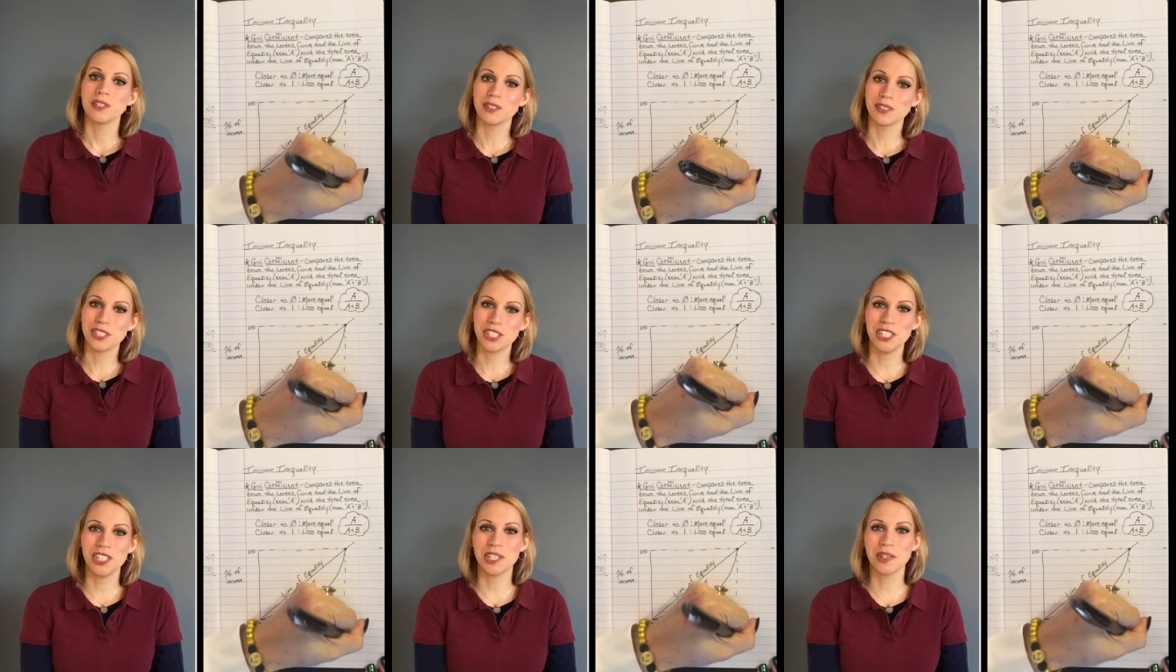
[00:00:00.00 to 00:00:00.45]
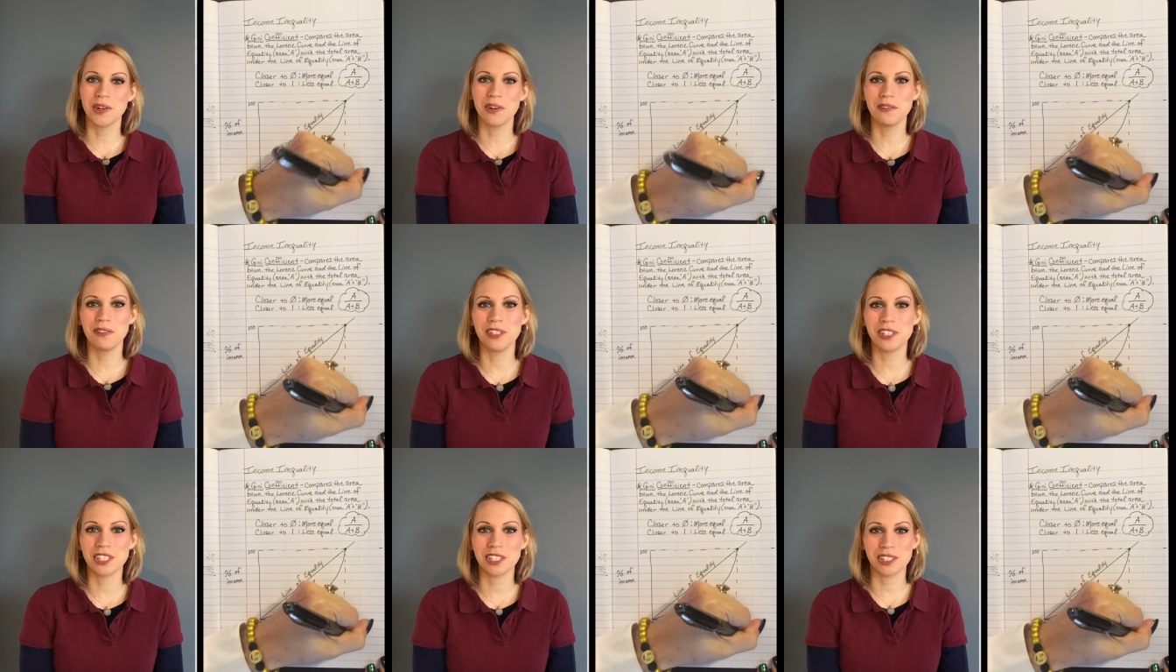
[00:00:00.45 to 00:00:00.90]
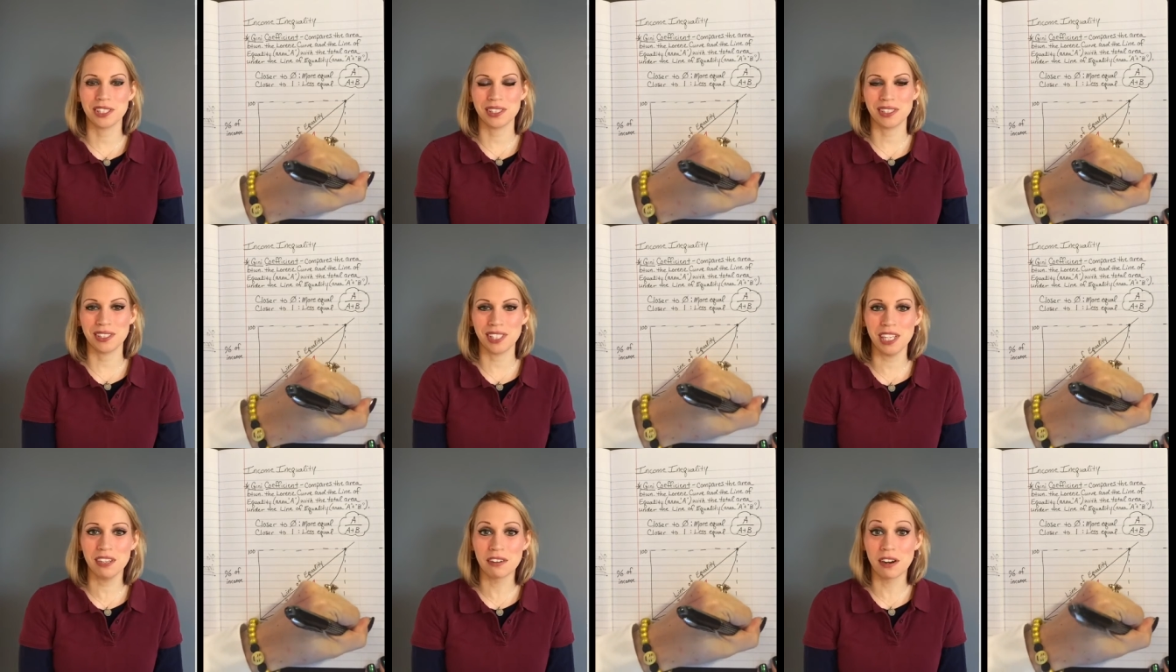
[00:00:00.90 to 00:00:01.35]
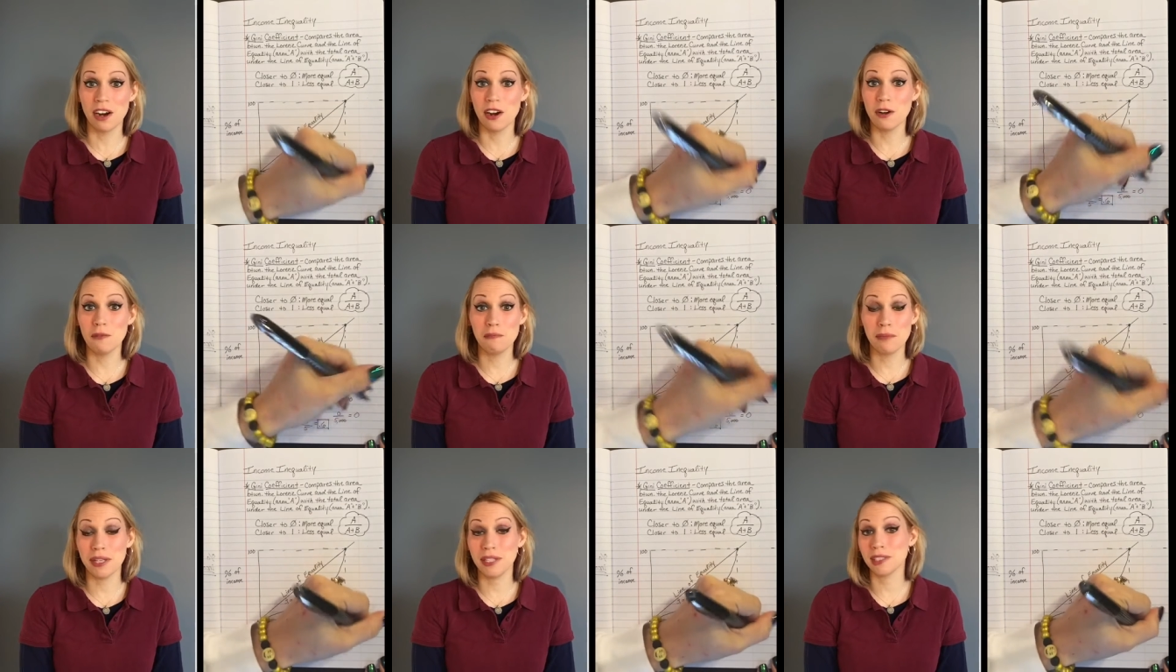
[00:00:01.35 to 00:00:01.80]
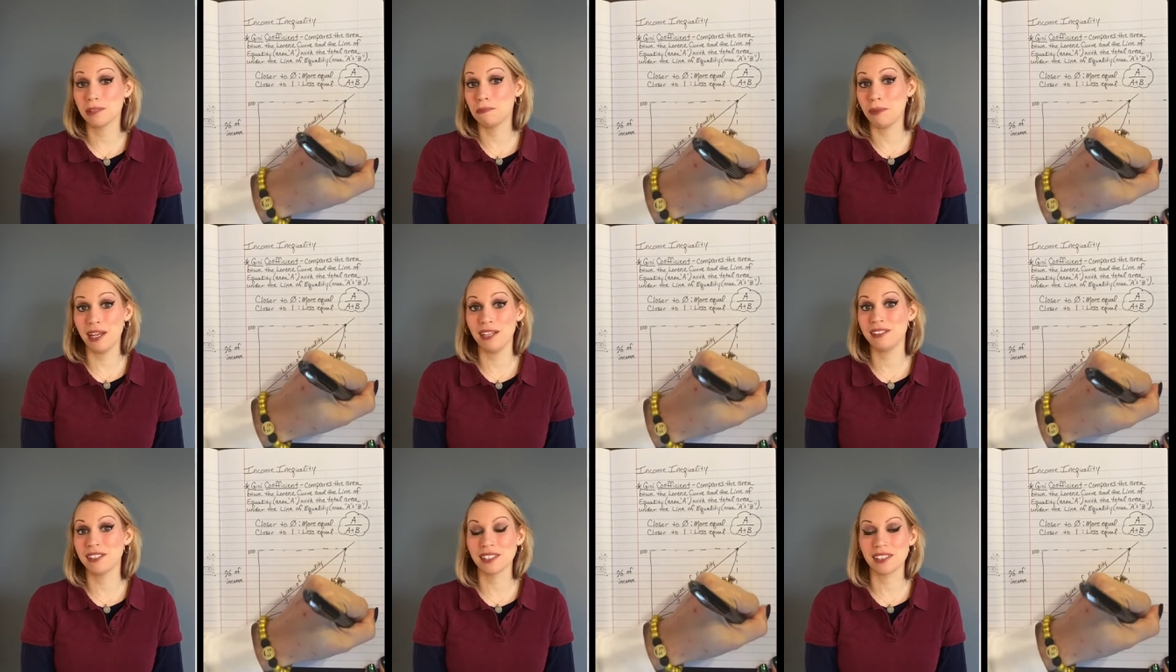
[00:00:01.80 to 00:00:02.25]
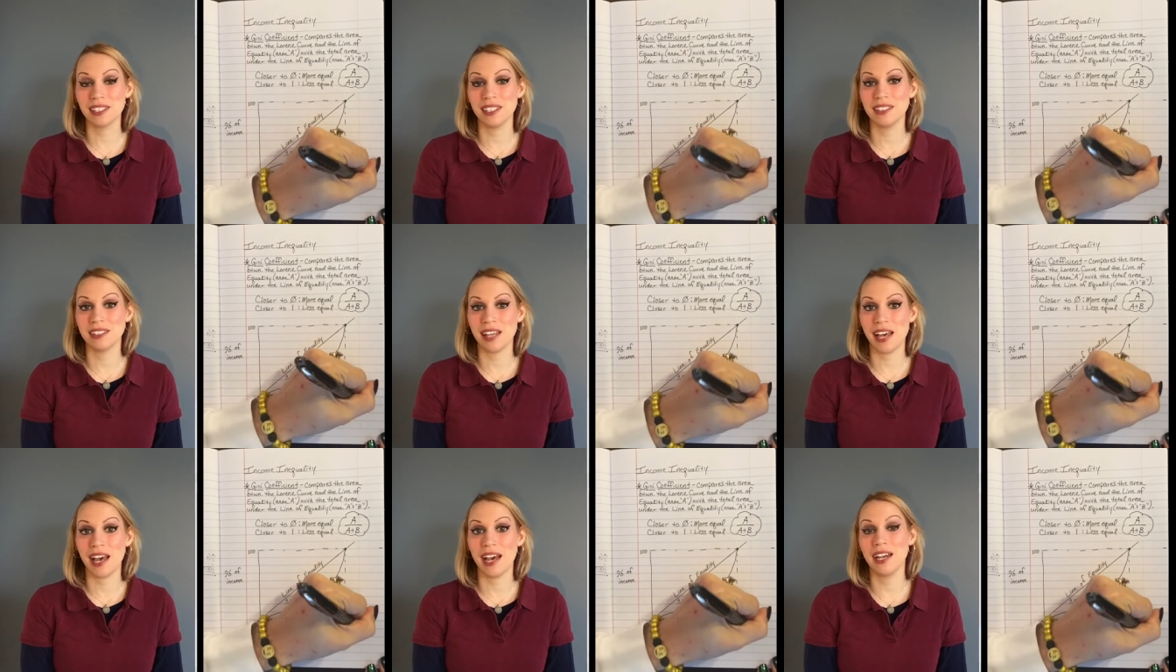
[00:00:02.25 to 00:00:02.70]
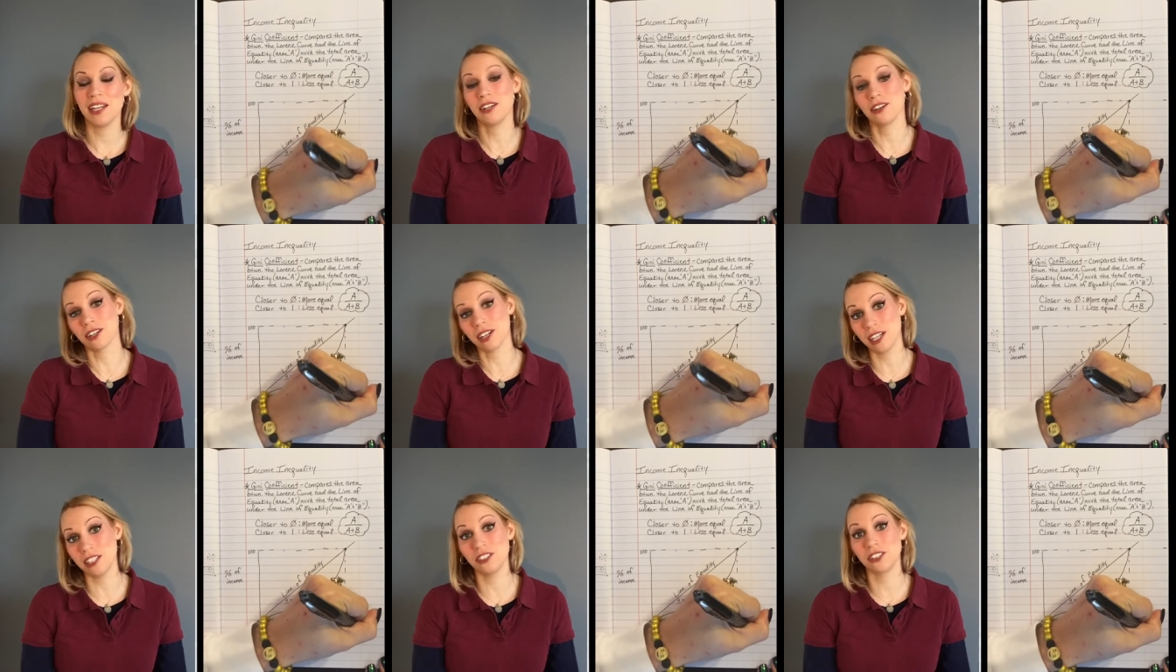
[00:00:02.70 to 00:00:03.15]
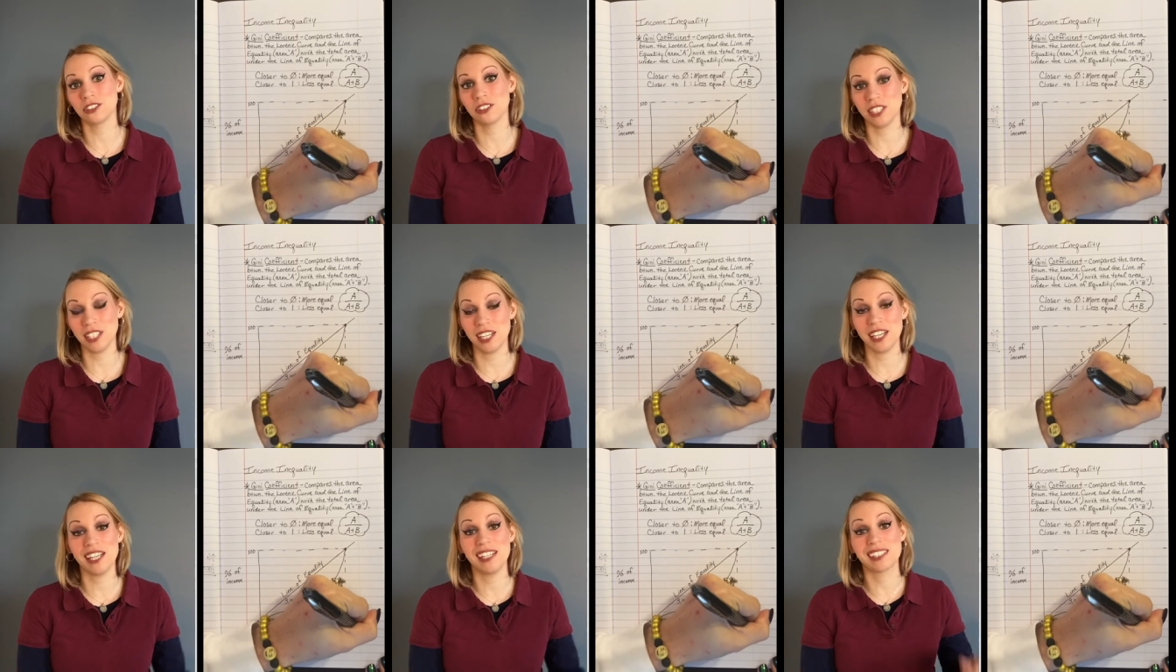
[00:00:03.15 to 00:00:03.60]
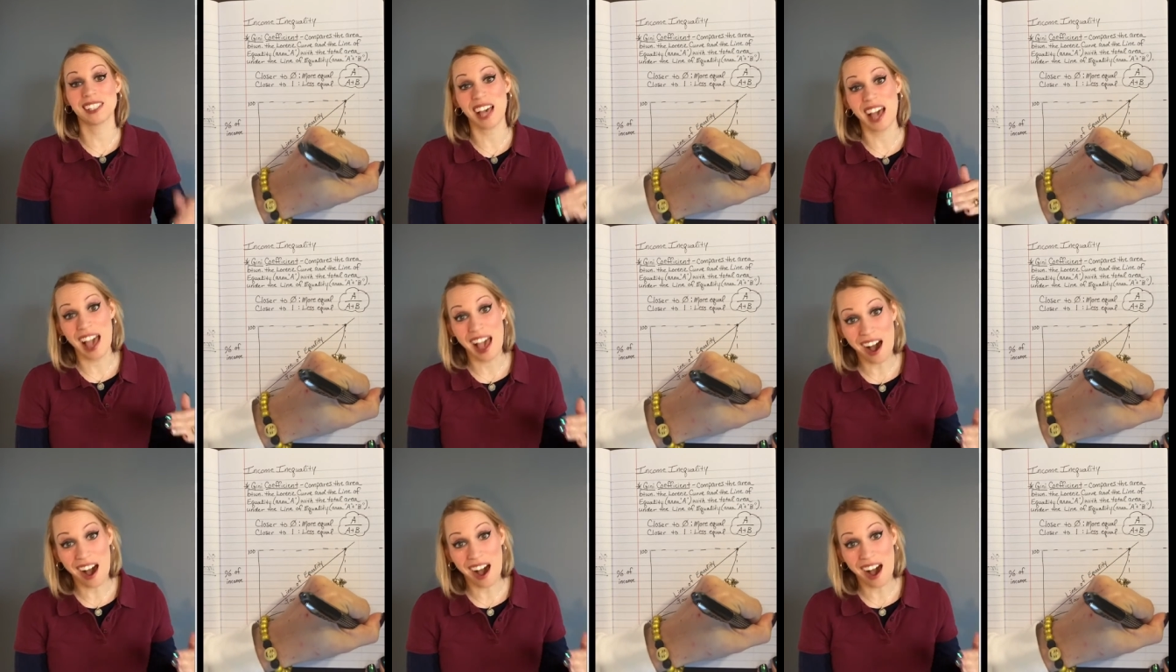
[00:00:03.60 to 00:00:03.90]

your Gini coefficient that's 0 means basically that your country is